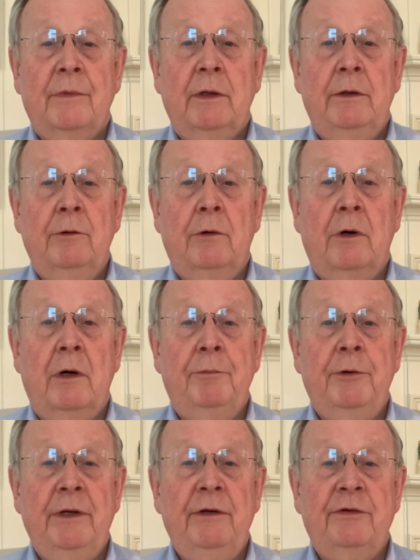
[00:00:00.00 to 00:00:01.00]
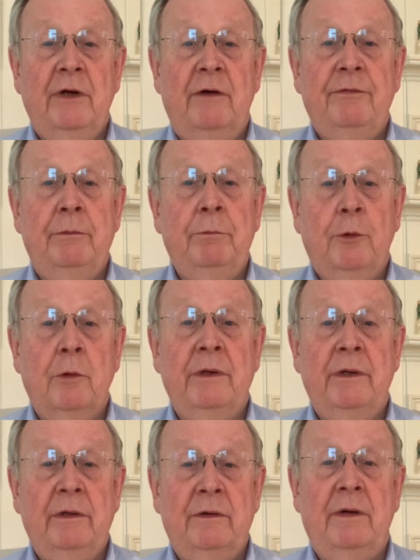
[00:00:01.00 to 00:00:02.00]
You are pretty
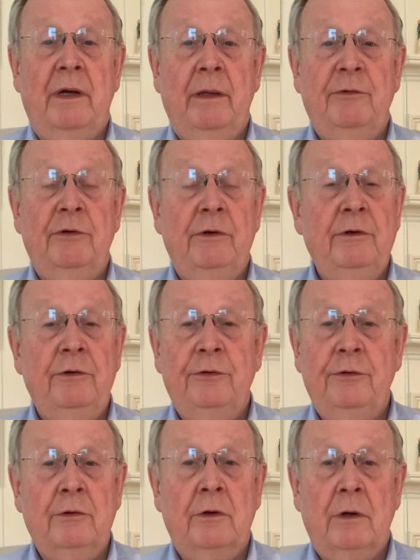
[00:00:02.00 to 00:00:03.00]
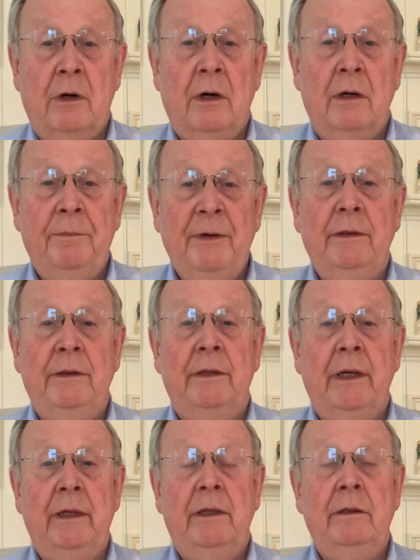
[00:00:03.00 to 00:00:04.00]
self-important at times, and you sure are
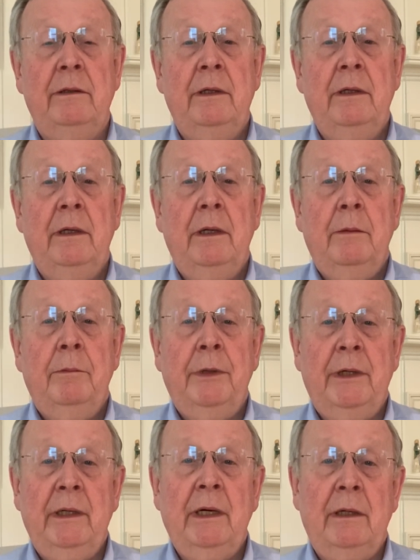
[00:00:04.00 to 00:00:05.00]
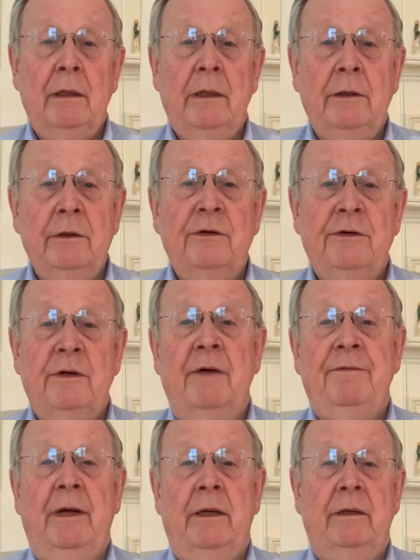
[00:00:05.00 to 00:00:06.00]
opinionated, but I got a lot of good
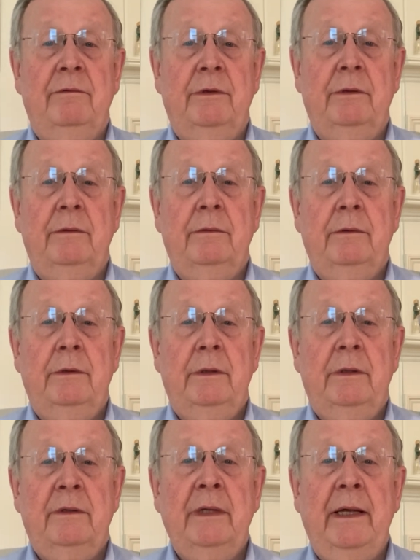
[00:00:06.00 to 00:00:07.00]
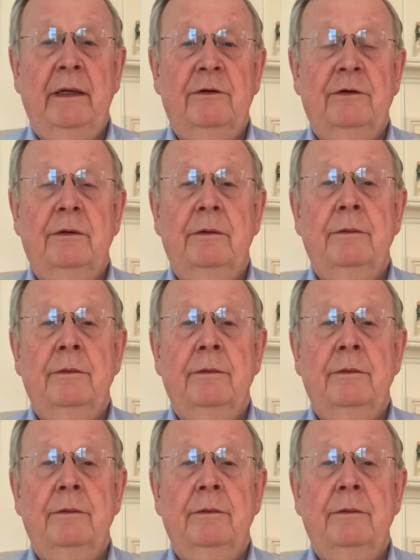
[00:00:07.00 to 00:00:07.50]
stuff out of it. Thanks.